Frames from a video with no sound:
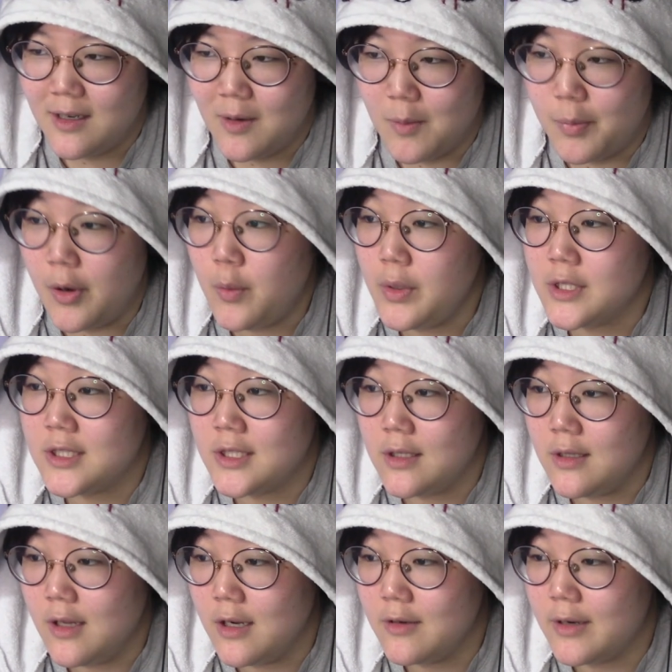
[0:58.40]
But we're still
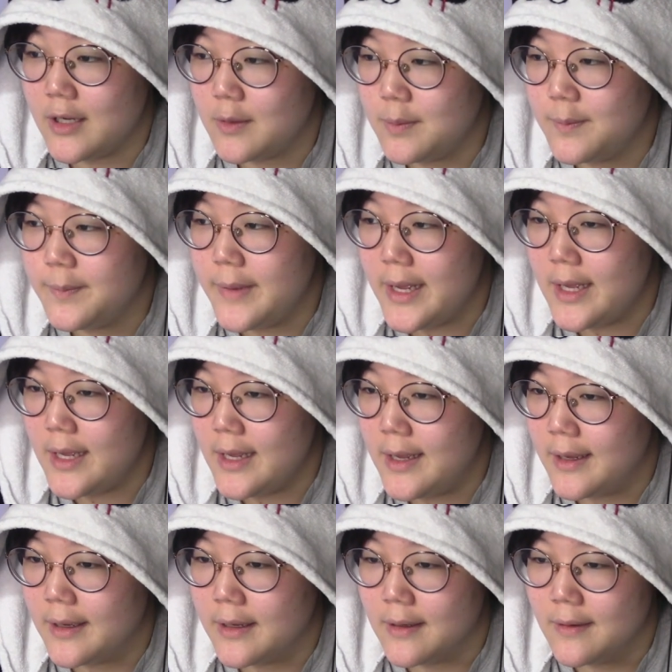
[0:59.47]
on
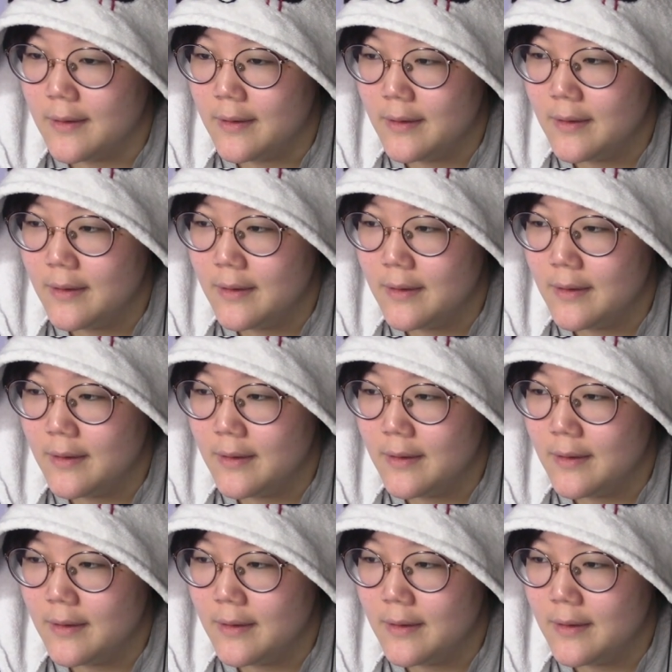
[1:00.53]
man.